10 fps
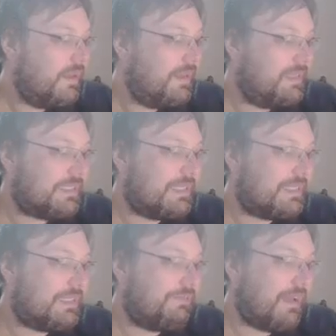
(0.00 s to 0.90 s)
This
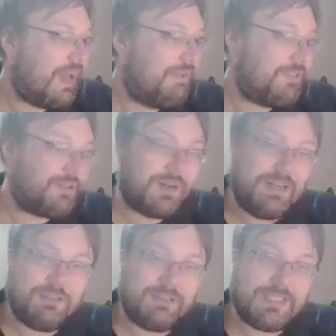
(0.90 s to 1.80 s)
is the 5 of
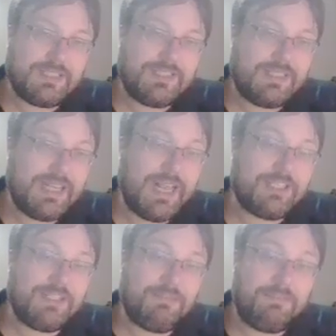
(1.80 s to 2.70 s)
triangles. It's
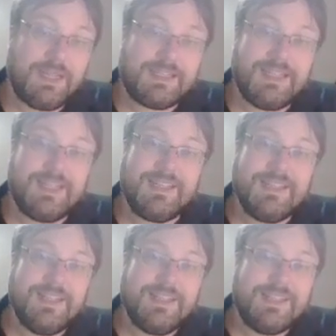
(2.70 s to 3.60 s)
actually depicting
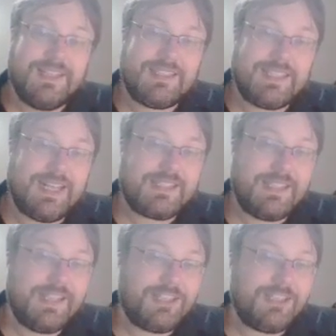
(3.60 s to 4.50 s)
the
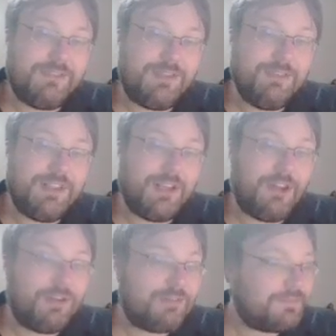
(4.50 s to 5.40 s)
assassination of Huey
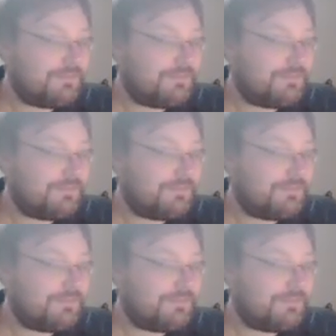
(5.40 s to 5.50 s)
Long.